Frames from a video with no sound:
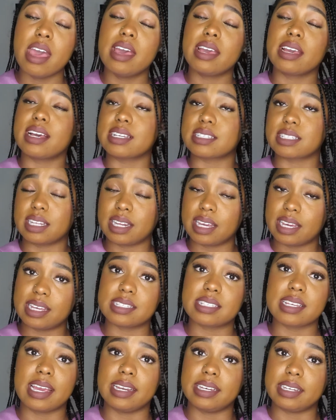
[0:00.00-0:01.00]
because it
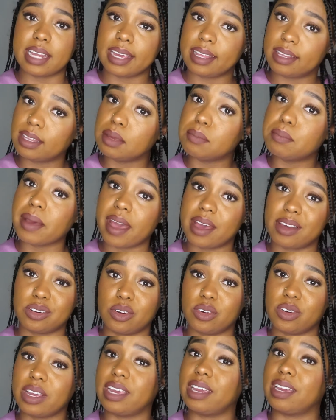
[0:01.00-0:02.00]
is a daily
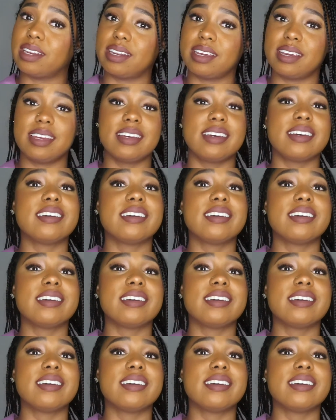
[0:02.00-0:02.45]
battle, and